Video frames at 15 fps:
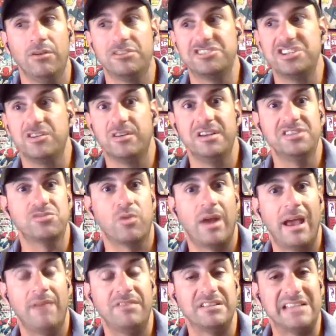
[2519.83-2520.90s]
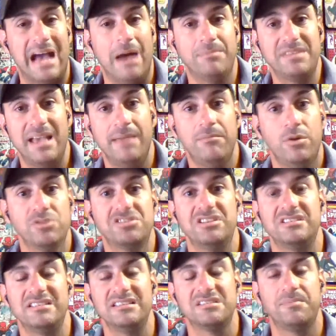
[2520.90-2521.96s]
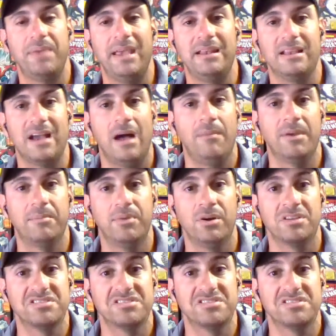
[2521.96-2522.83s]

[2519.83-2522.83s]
series where I have the top 10 most anticipated comic books